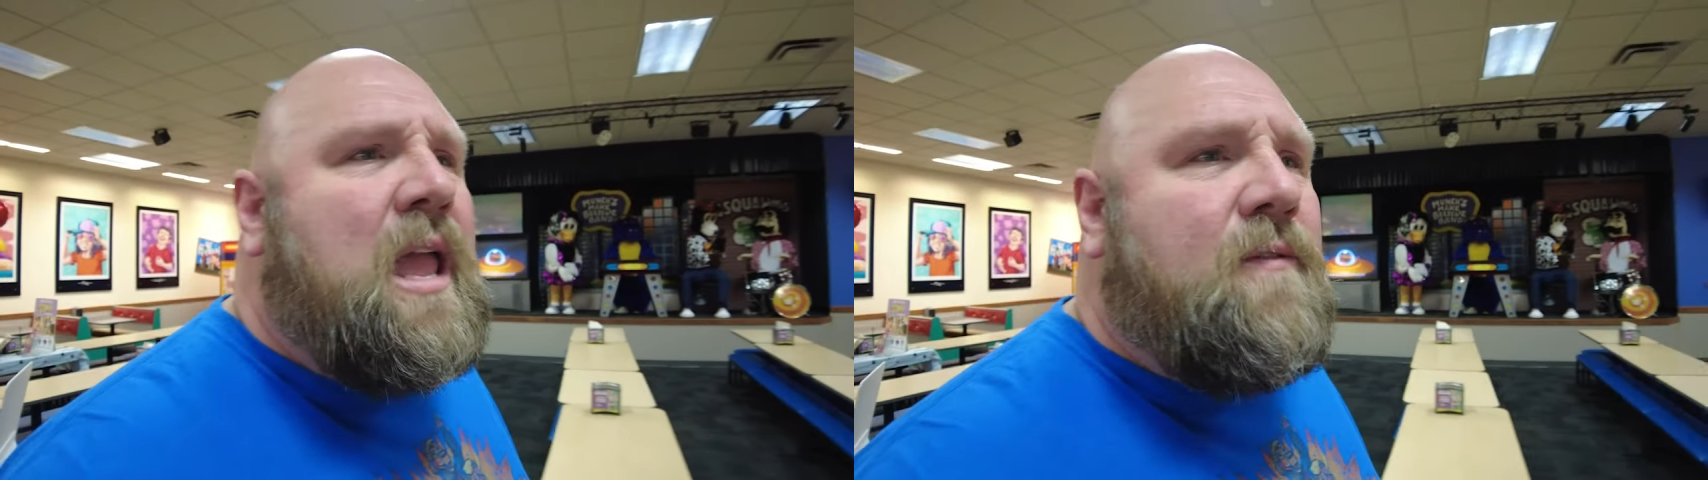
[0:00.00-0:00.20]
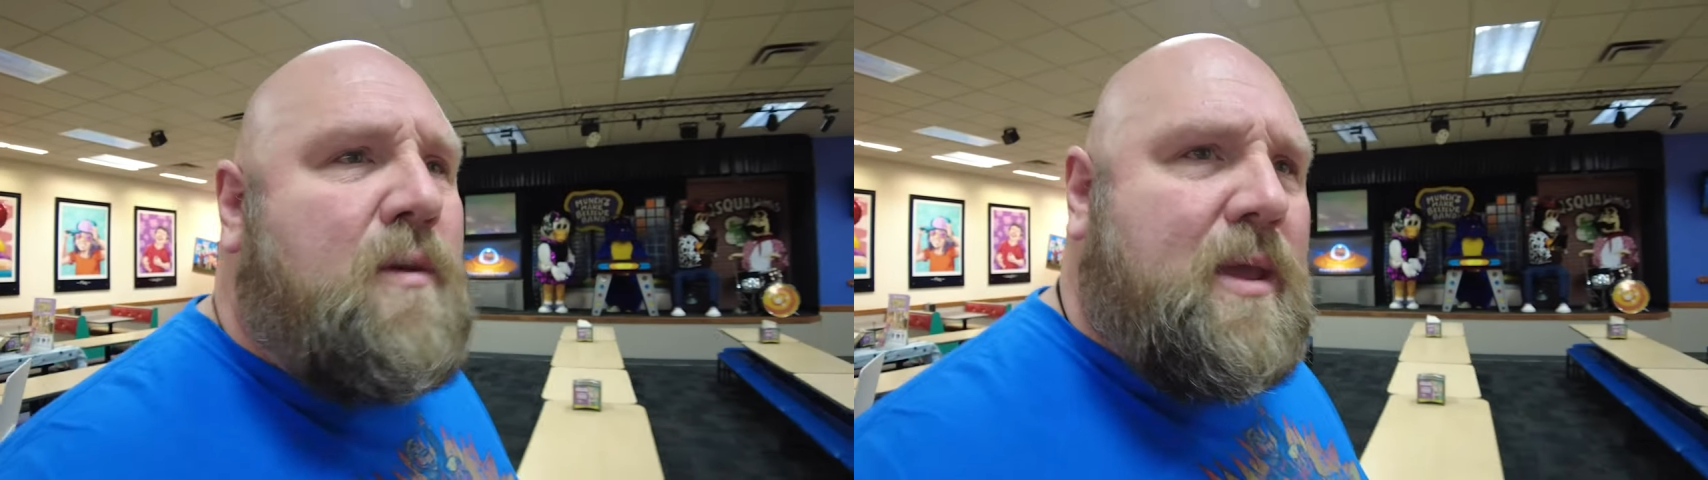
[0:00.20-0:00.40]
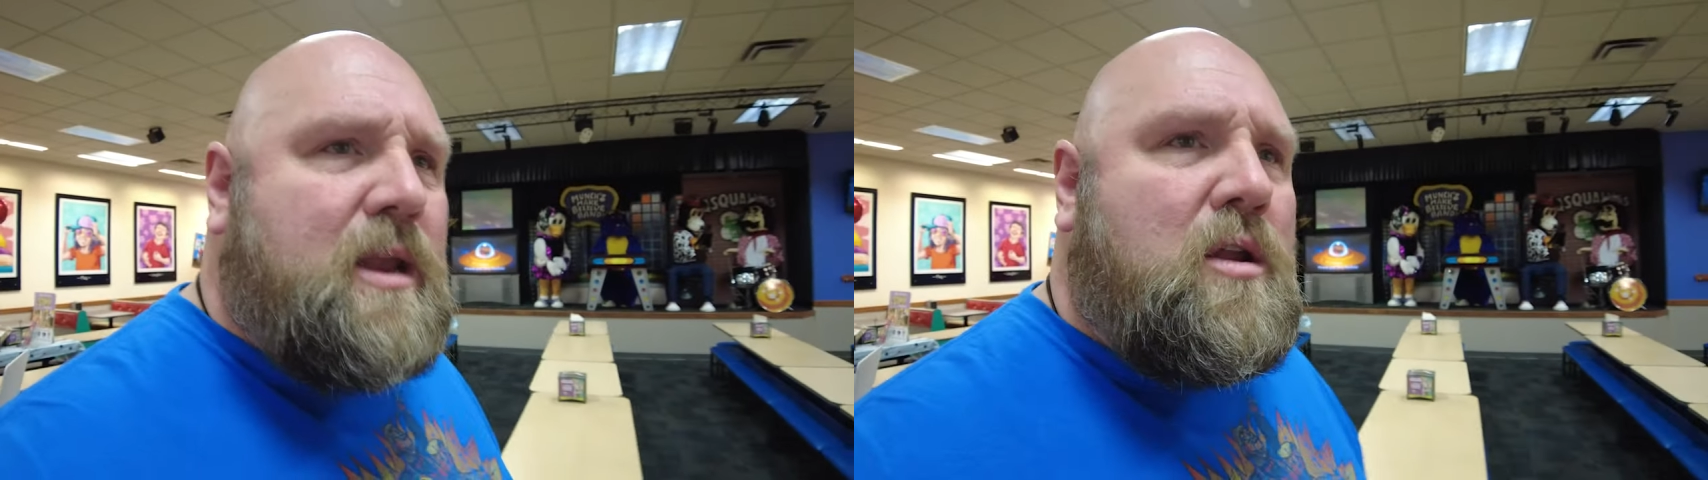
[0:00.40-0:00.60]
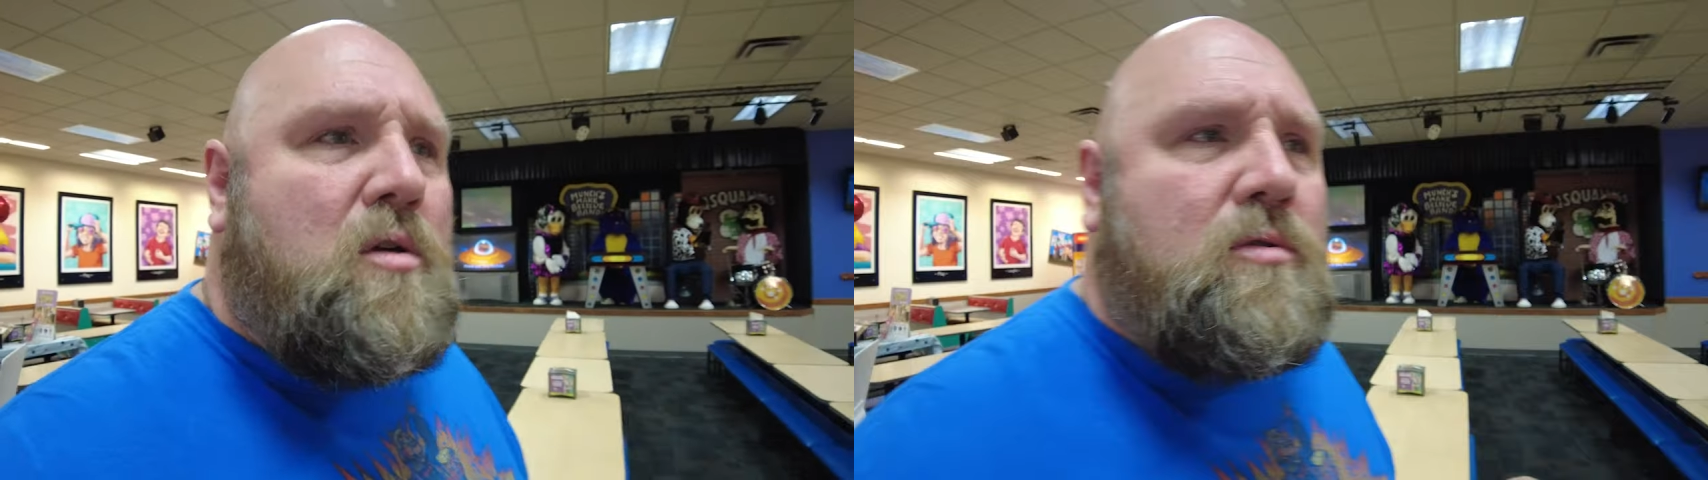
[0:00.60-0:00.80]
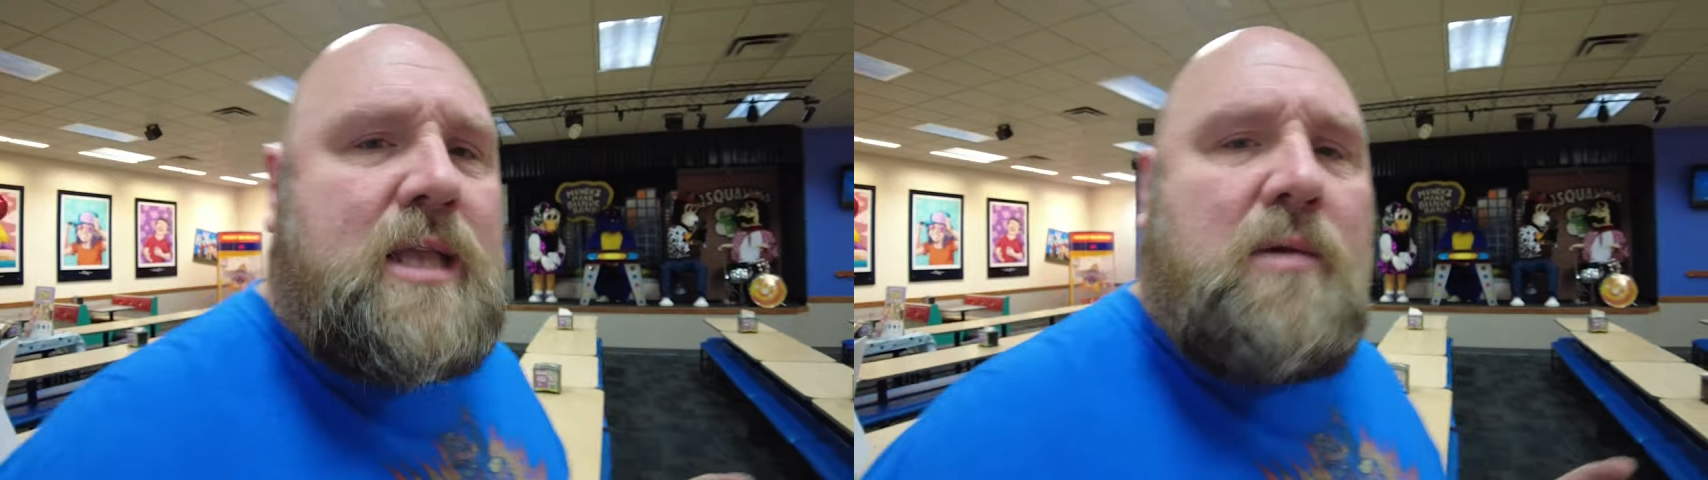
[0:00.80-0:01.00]
If anybody
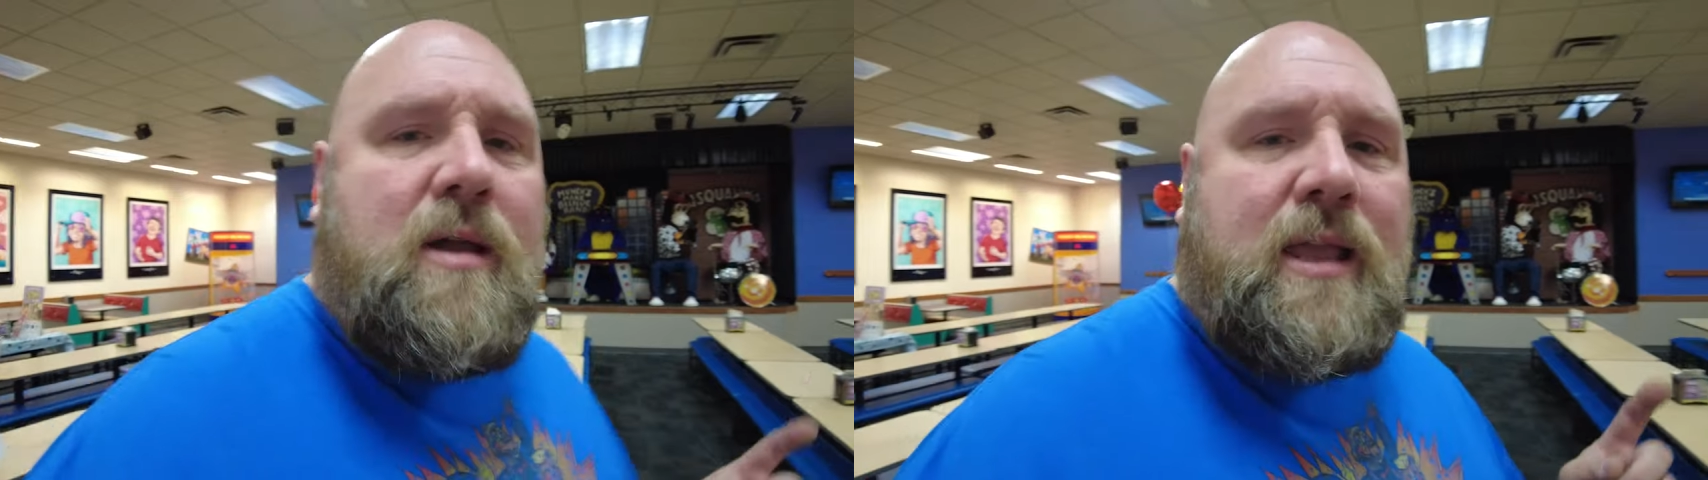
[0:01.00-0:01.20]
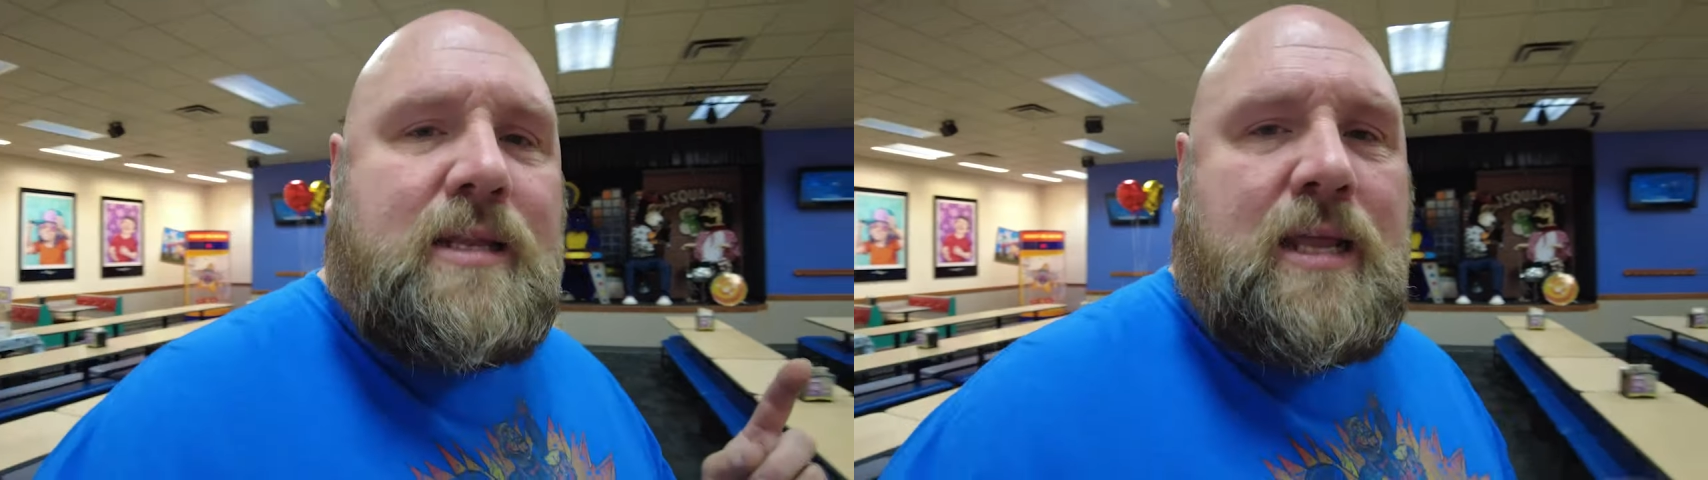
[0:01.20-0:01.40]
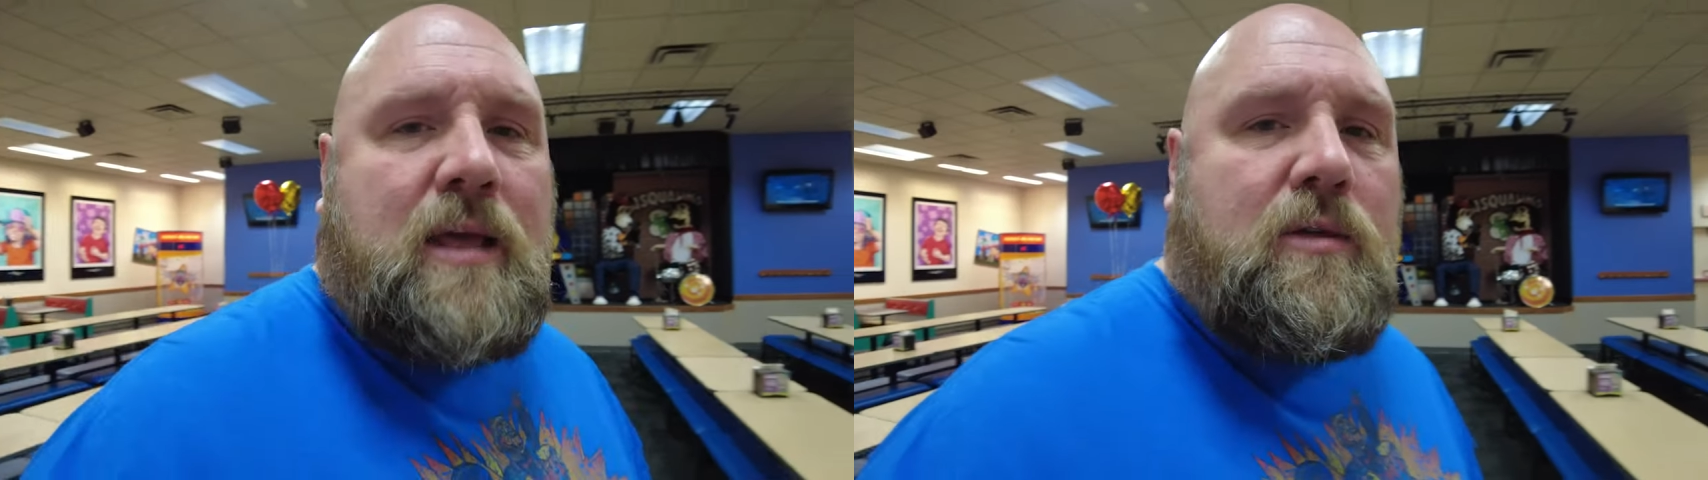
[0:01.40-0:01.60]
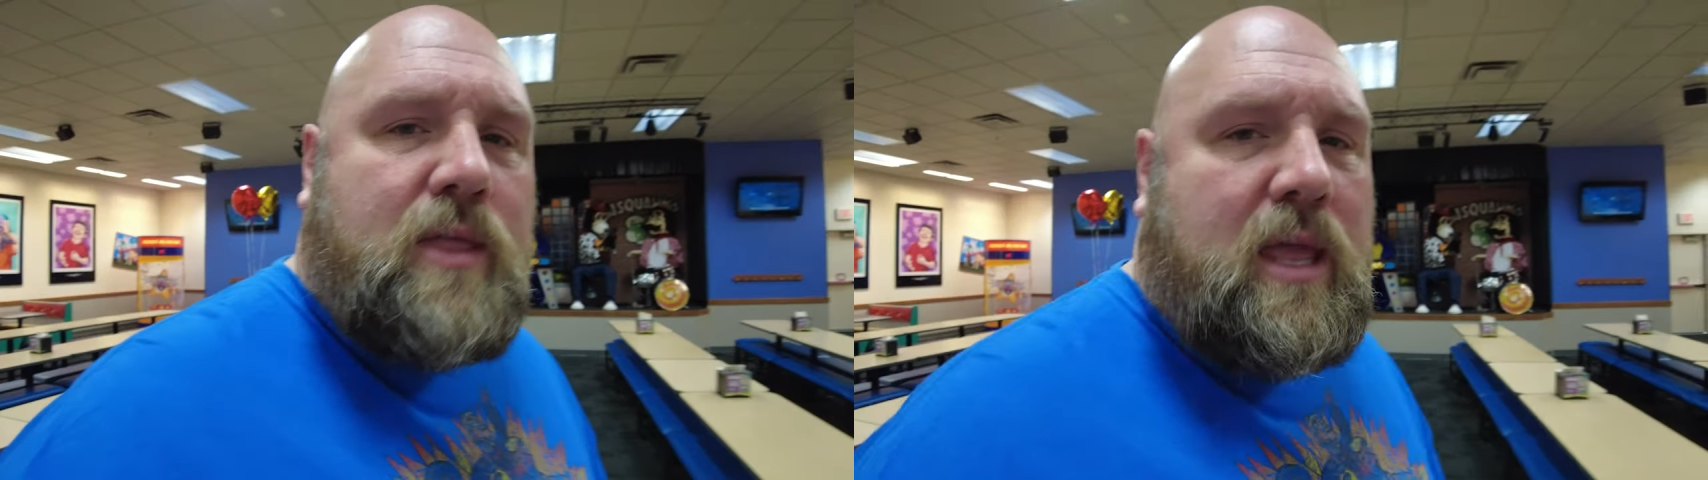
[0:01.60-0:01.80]
knows how I can tell